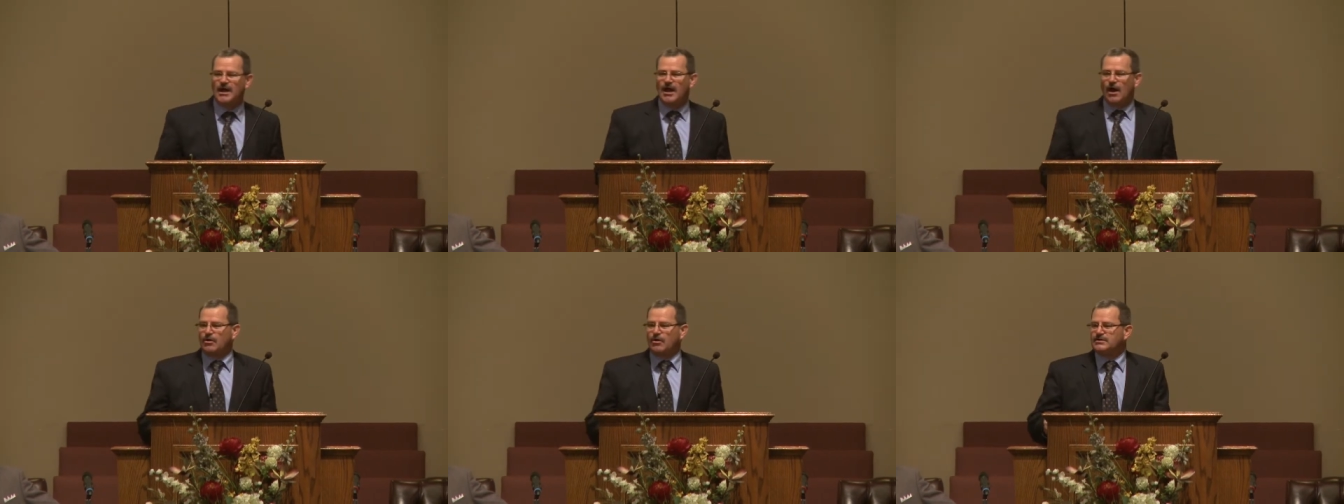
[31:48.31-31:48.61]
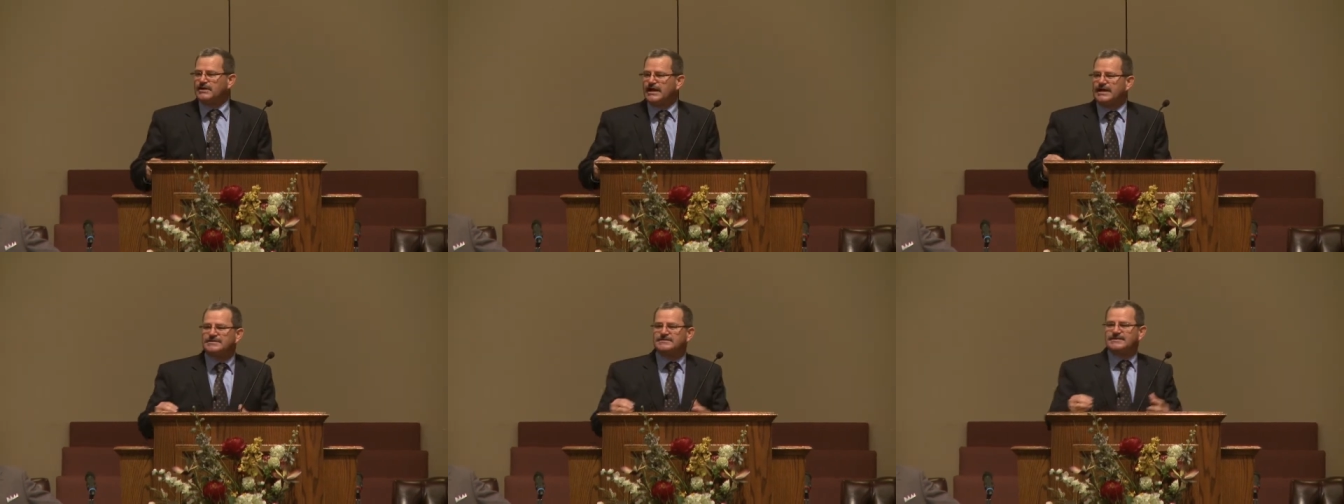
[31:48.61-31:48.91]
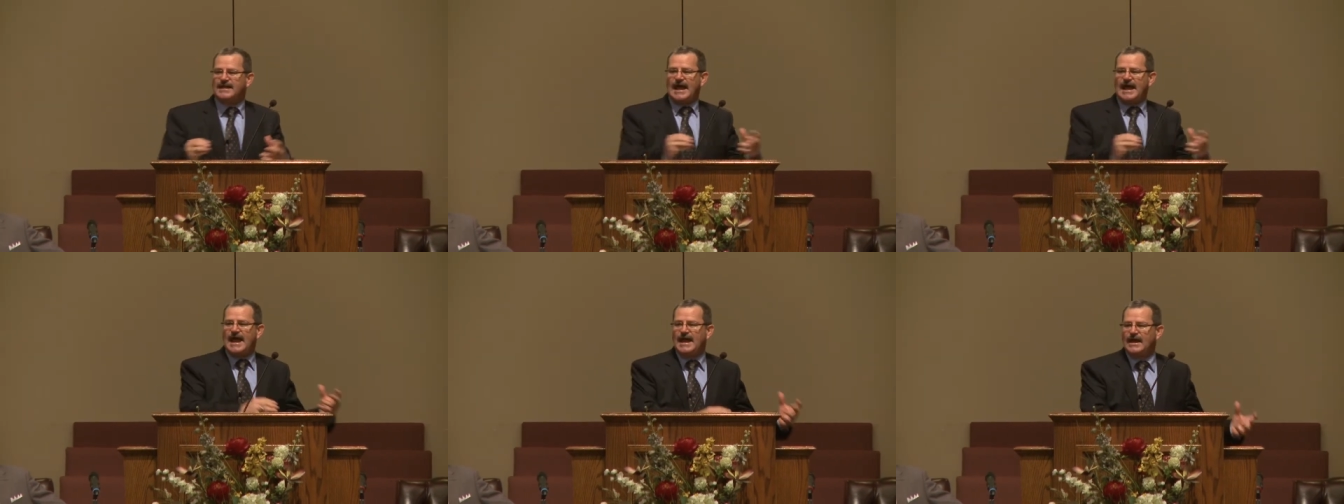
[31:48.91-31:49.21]
aren't
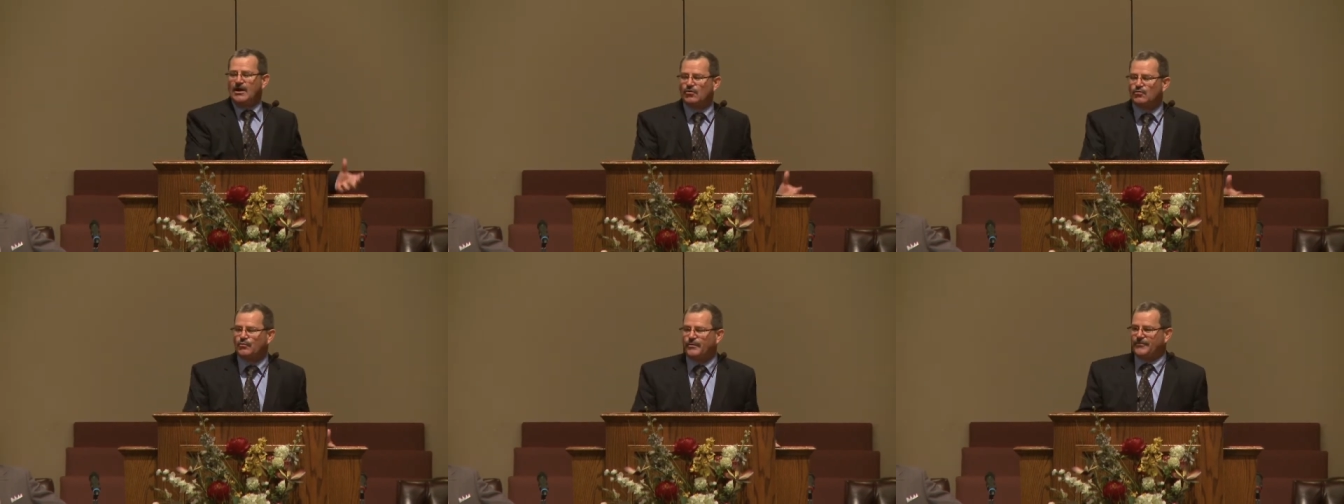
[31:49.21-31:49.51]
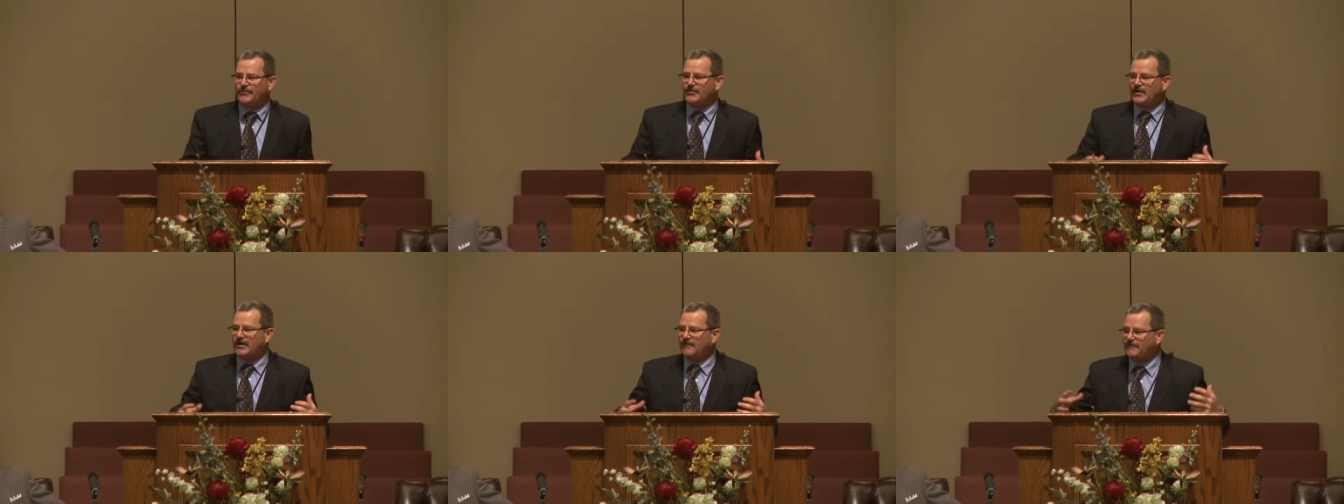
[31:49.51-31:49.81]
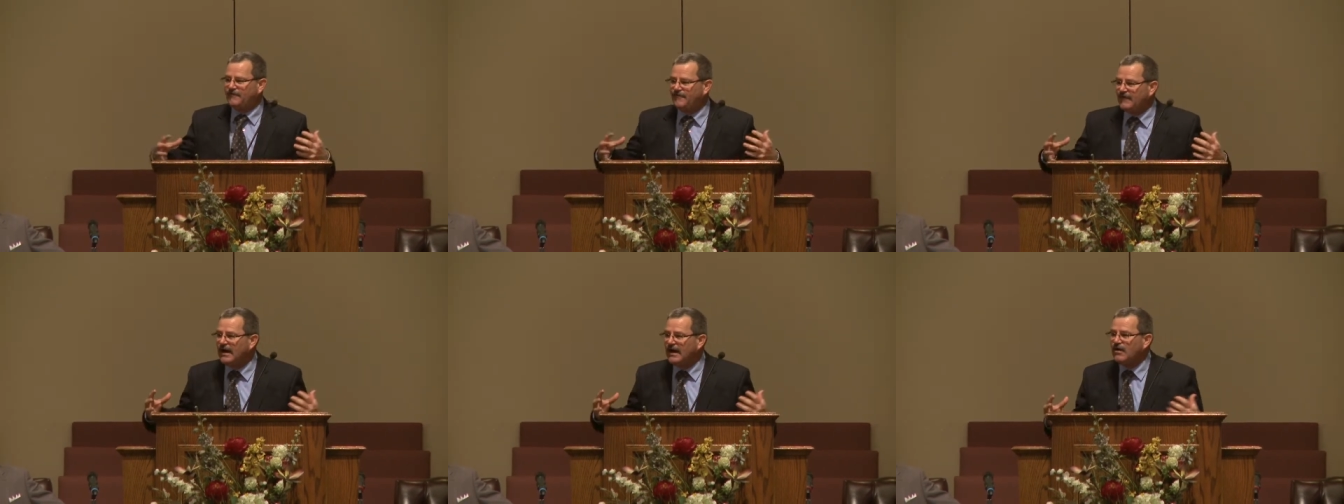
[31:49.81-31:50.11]
entangled with the
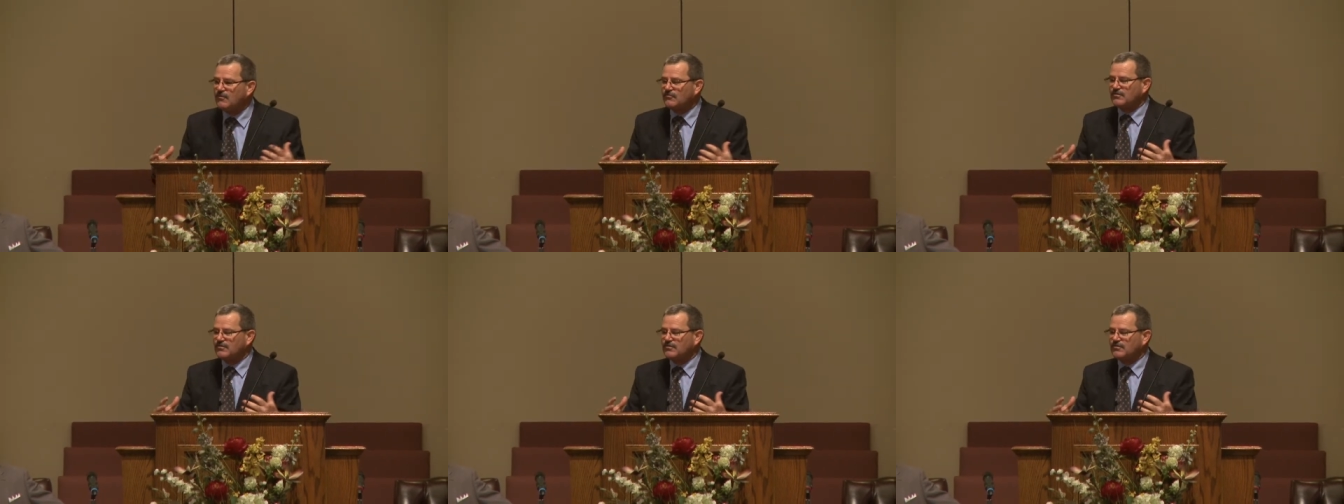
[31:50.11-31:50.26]
affairs